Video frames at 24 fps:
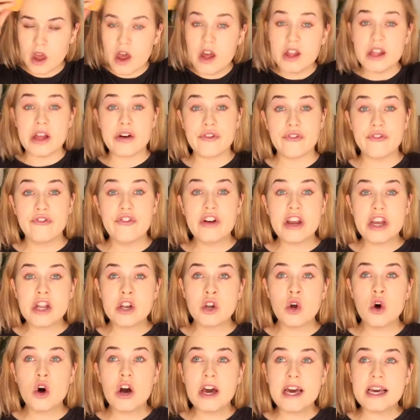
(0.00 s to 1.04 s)
That freaking
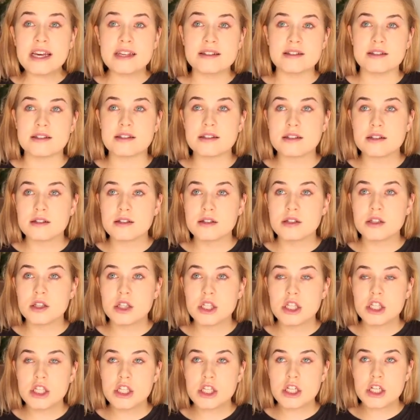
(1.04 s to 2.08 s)
noise!
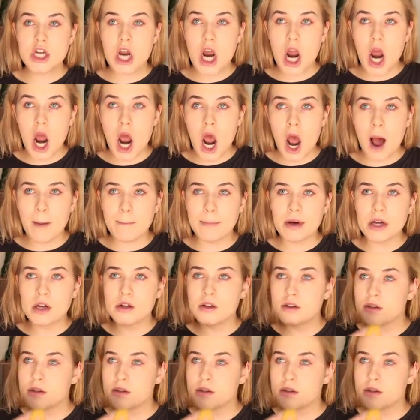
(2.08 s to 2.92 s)
Stop!